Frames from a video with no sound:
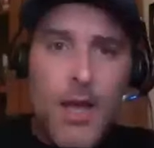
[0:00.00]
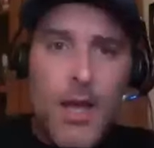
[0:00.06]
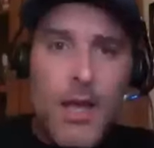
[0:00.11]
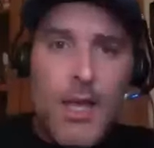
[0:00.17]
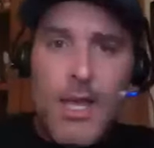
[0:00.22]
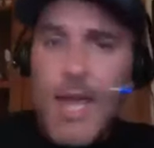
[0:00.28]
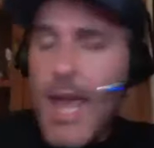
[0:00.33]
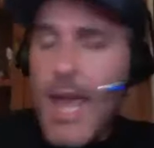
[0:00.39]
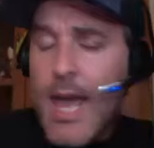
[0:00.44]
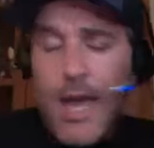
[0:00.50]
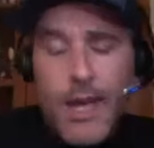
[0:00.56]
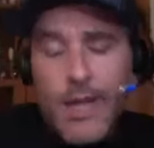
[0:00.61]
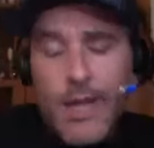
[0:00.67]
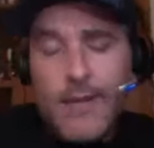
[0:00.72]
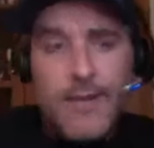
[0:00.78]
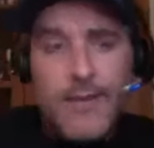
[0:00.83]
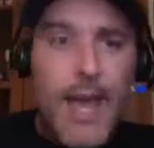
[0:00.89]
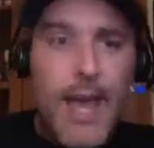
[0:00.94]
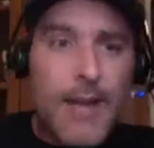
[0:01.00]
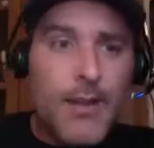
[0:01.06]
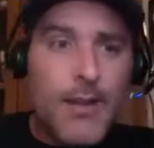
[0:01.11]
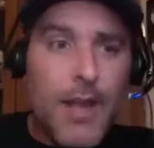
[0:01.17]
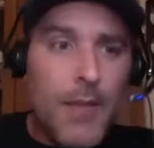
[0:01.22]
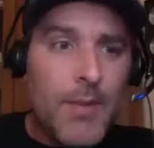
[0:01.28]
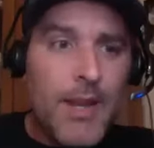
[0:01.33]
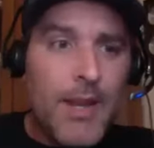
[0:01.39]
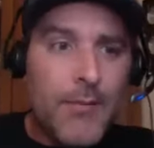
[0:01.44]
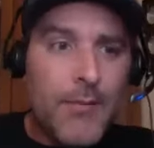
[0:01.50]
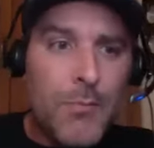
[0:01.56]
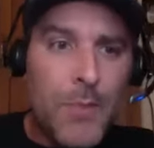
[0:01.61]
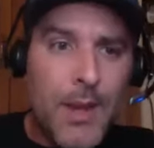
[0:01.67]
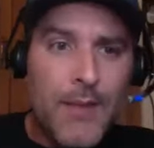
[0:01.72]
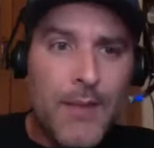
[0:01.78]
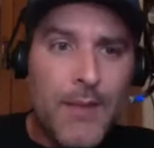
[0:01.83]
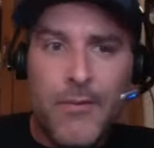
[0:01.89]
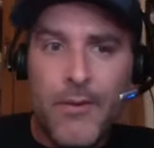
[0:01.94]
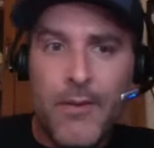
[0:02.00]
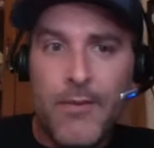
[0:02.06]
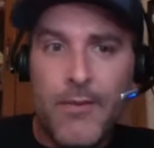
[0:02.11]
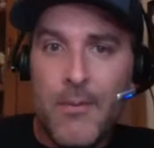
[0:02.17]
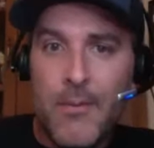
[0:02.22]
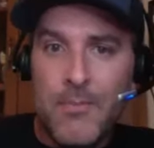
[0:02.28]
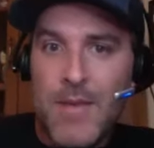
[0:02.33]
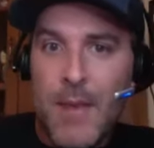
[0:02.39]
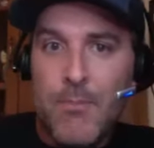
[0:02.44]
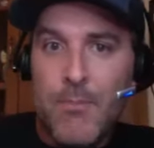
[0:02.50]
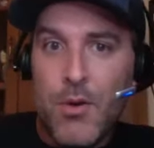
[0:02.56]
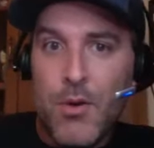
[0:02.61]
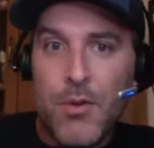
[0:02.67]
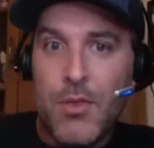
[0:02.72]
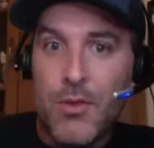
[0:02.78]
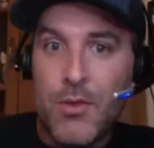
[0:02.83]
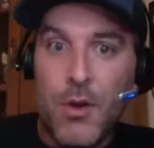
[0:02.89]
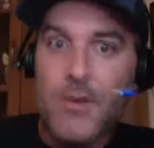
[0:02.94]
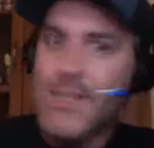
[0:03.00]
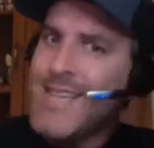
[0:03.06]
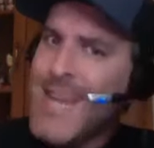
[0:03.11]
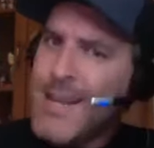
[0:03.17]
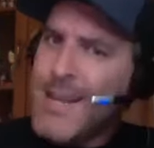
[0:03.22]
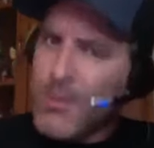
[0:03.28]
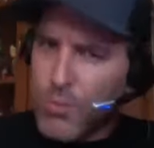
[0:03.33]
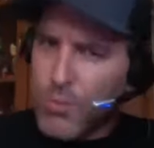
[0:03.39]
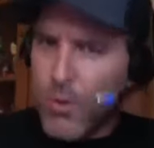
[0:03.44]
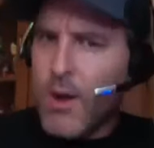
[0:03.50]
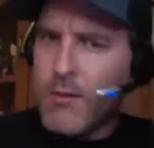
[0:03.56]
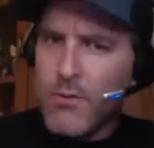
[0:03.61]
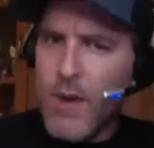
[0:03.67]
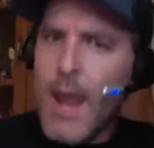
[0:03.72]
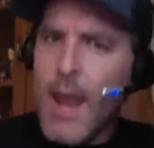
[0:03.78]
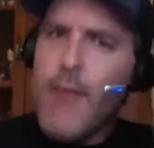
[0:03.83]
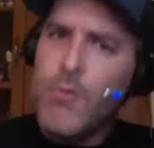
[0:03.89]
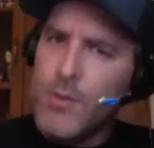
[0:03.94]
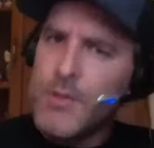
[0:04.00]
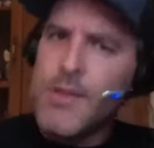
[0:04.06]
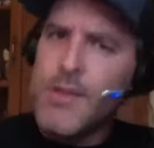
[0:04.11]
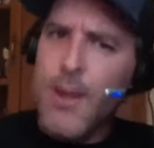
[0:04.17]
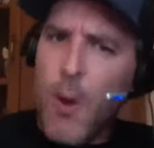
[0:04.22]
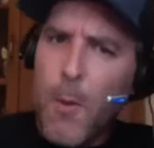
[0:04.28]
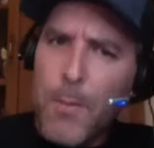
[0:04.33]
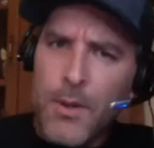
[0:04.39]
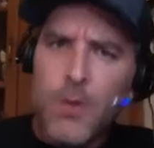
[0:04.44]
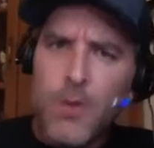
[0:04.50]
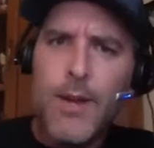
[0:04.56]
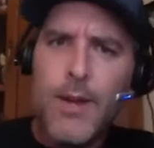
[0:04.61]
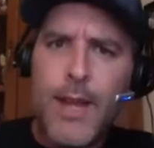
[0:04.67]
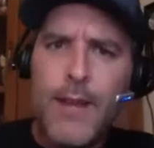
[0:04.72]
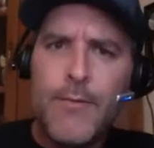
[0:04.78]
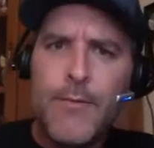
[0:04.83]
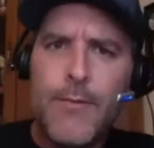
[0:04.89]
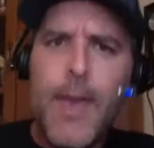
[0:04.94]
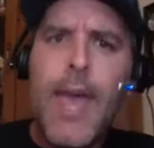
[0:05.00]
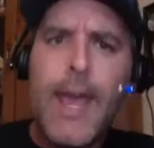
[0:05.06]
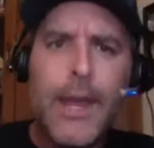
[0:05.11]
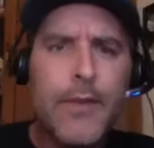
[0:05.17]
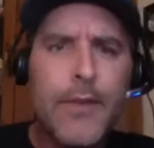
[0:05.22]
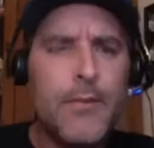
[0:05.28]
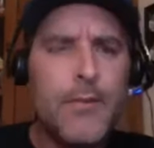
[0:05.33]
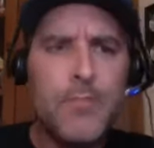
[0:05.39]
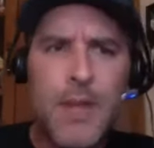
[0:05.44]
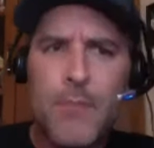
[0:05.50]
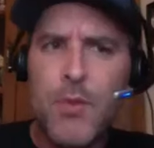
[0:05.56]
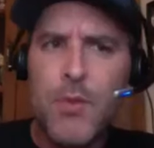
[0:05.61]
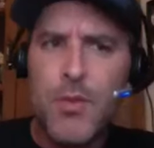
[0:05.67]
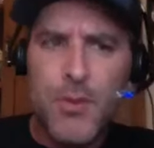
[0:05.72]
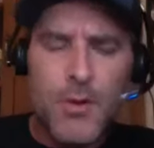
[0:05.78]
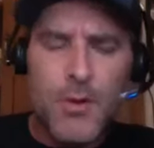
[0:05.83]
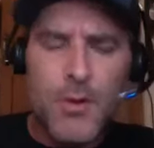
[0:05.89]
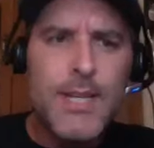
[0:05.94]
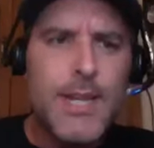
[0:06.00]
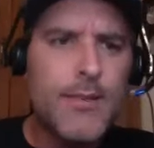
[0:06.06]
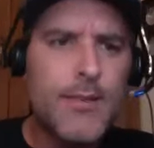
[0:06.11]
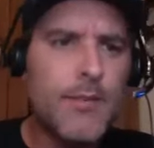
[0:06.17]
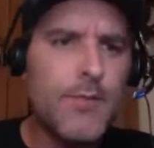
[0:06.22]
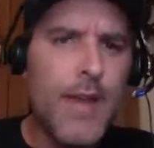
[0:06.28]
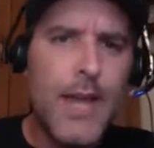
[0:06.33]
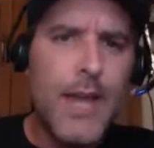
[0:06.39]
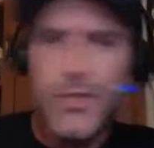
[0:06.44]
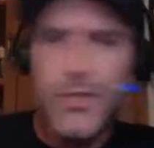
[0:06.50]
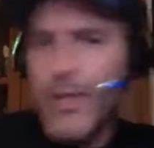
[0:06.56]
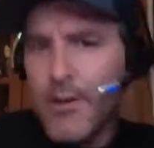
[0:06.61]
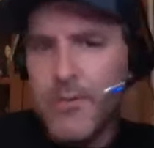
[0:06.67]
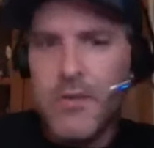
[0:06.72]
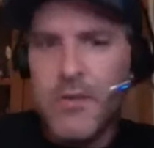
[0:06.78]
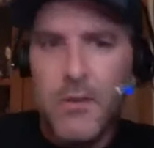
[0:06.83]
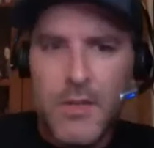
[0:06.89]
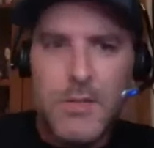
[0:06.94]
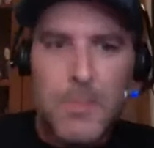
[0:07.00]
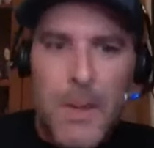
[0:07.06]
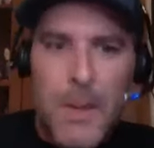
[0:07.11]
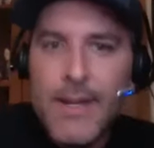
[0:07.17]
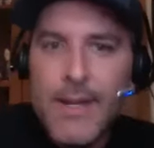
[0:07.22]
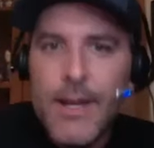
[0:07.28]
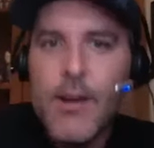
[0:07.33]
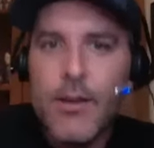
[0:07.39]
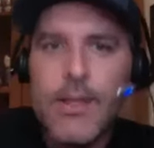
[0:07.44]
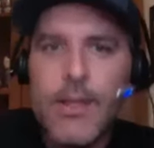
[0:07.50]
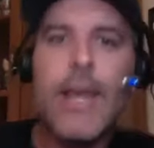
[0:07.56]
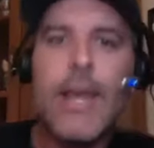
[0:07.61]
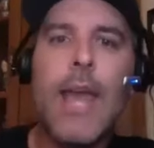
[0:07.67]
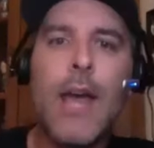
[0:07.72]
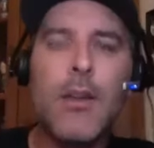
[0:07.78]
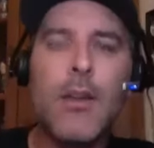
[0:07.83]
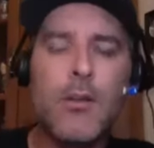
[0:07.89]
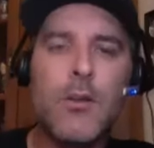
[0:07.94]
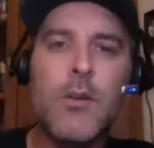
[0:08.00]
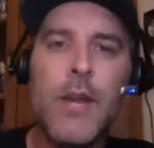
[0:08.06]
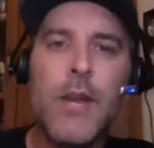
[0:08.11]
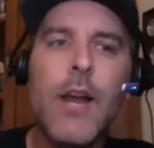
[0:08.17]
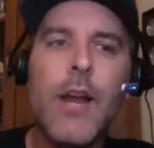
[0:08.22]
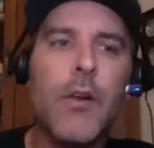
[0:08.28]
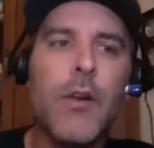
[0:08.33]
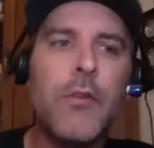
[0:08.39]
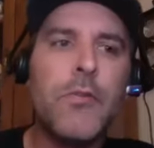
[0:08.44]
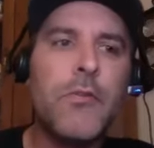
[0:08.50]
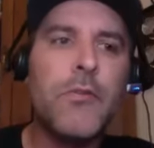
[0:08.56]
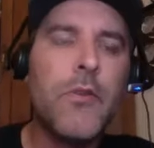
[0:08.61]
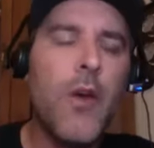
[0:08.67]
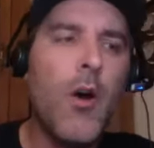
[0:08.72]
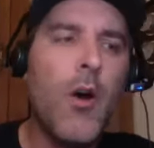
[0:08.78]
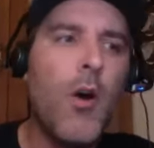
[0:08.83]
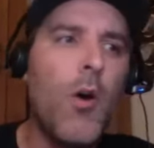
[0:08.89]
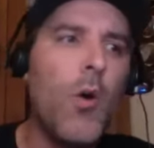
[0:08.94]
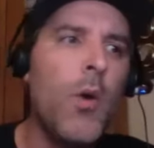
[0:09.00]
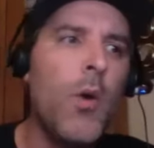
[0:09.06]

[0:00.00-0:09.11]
yeah exactly i mean it's been since september 13th what right was the opener in vegas september 13th of last year so it's been nearly a calendar year so